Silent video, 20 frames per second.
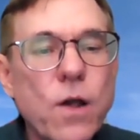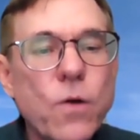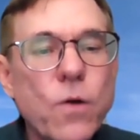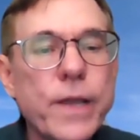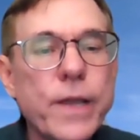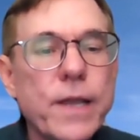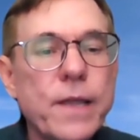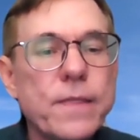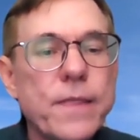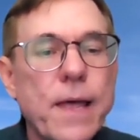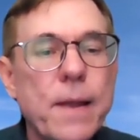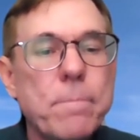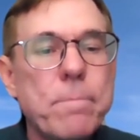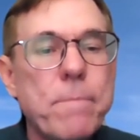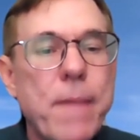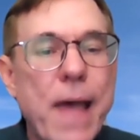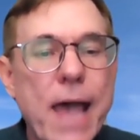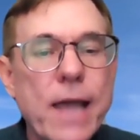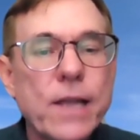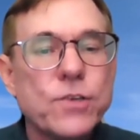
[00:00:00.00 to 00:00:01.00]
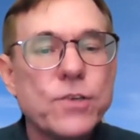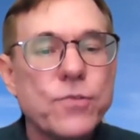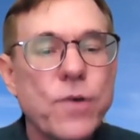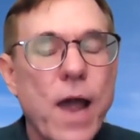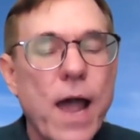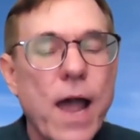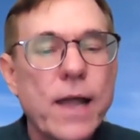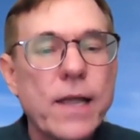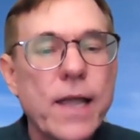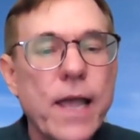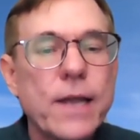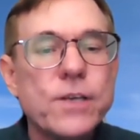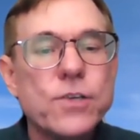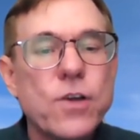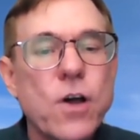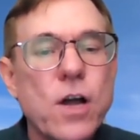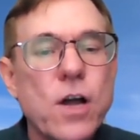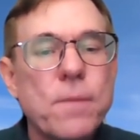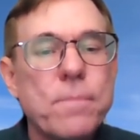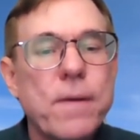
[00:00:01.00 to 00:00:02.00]
we can then backtrack and
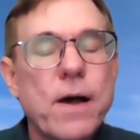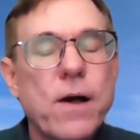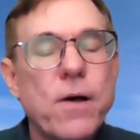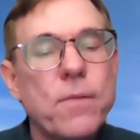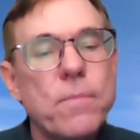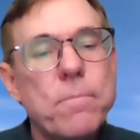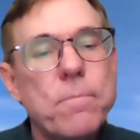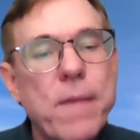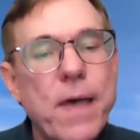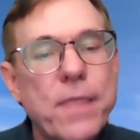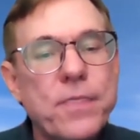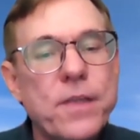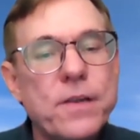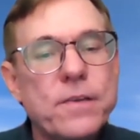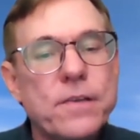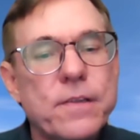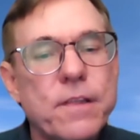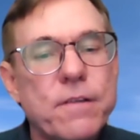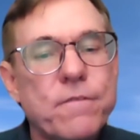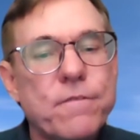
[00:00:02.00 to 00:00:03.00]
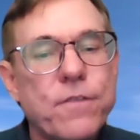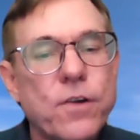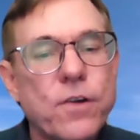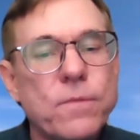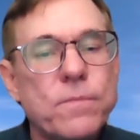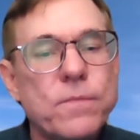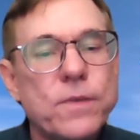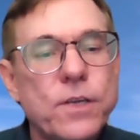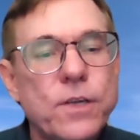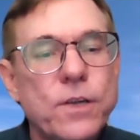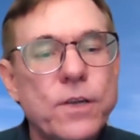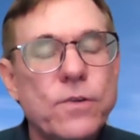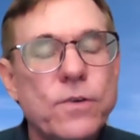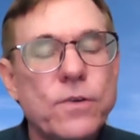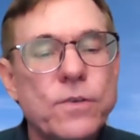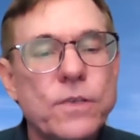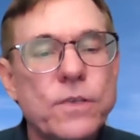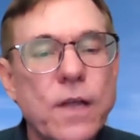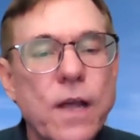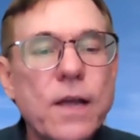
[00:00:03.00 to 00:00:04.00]
talk about methods that firms
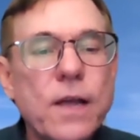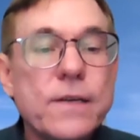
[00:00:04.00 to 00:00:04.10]
use